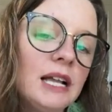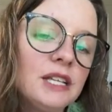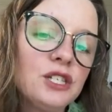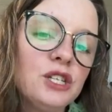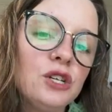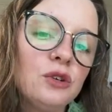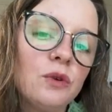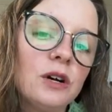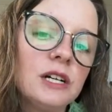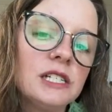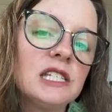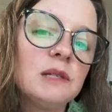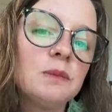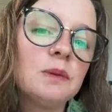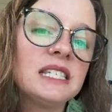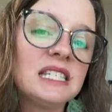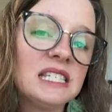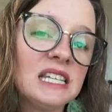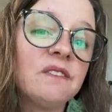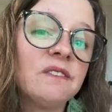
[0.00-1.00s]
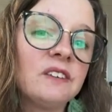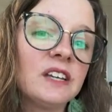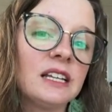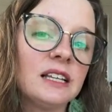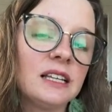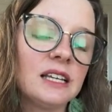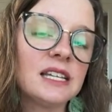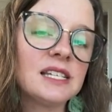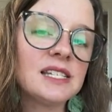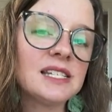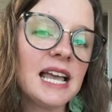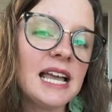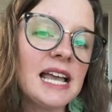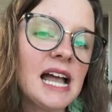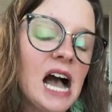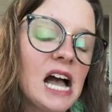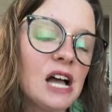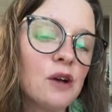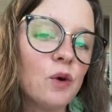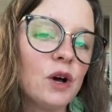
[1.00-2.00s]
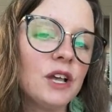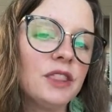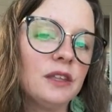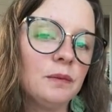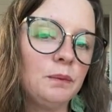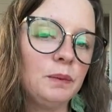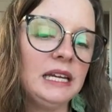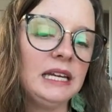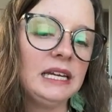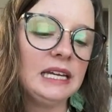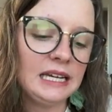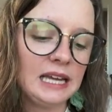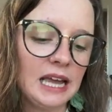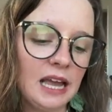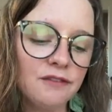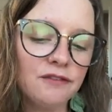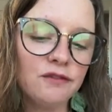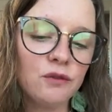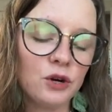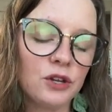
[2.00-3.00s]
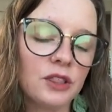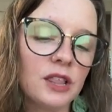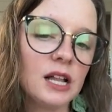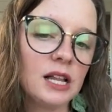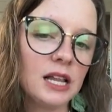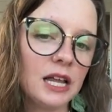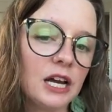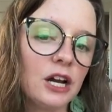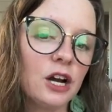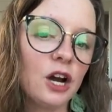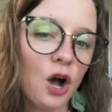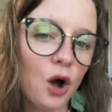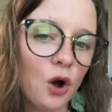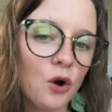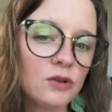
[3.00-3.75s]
prize you won specifically. Say, I won the P D F for the Claire